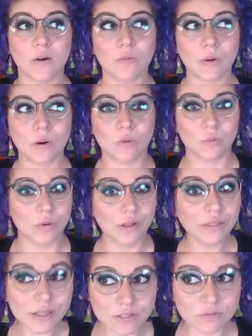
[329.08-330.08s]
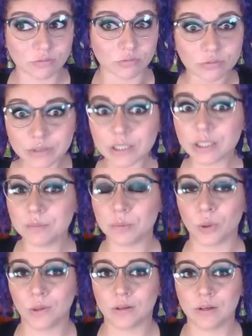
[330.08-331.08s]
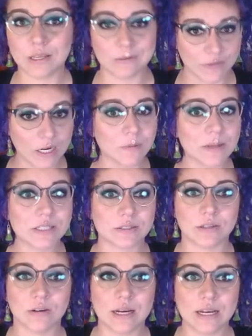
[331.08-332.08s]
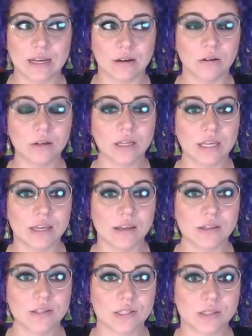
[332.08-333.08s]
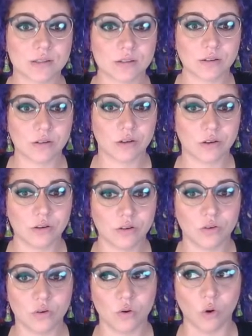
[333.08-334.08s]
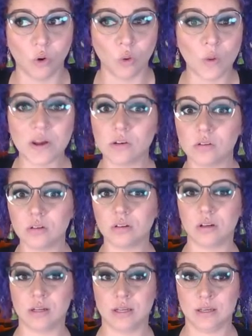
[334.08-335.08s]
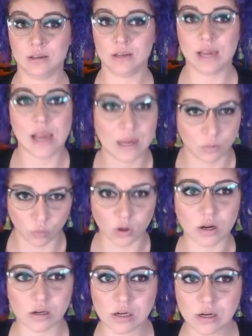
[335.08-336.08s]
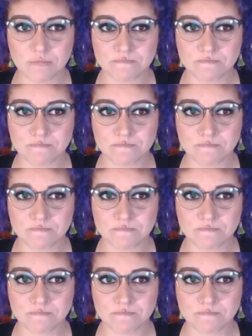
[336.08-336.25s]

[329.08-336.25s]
well, one that's really important environmentally right now is oil and water.